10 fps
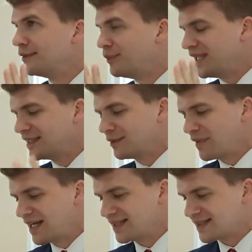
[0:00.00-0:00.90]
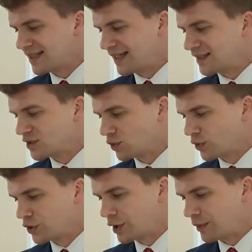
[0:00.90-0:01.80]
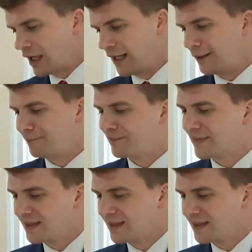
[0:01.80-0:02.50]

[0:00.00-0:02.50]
be in a mindset to worship God.